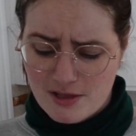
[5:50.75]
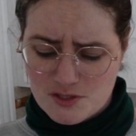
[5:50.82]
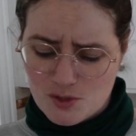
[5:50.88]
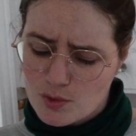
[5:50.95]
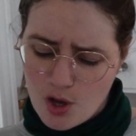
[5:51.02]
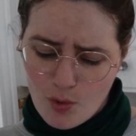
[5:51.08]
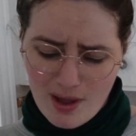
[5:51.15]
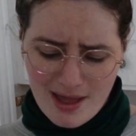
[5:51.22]
So
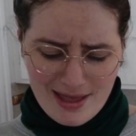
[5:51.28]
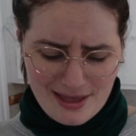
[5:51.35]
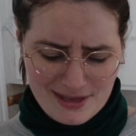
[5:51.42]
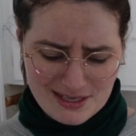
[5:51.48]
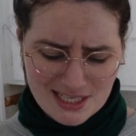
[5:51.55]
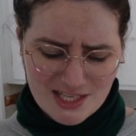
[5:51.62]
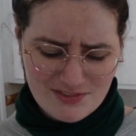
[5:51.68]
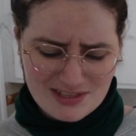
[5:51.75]
go ahead
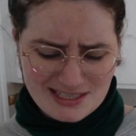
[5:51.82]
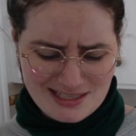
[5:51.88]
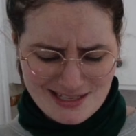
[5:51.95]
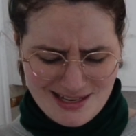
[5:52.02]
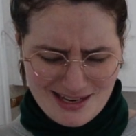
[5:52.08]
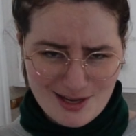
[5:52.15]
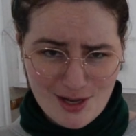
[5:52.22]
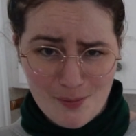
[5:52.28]
and give a
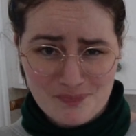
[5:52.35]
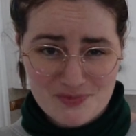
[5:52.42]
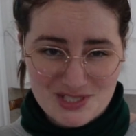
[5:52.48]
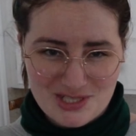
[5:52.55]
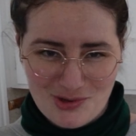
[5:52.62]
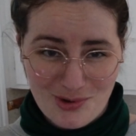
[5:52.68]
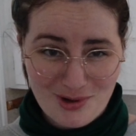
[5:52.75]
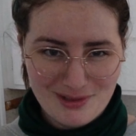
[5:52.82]
giddy up to
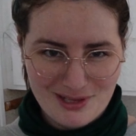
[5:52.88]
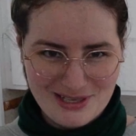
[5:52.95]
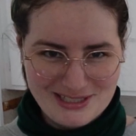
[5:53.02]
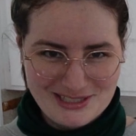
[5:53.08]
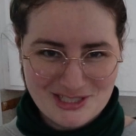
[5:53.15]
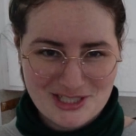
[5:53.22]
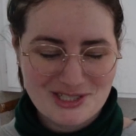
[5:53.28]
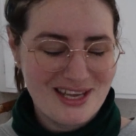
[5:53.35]
your
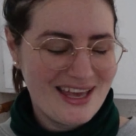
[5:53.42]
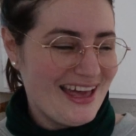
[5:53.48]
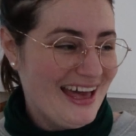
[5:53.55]
lunch.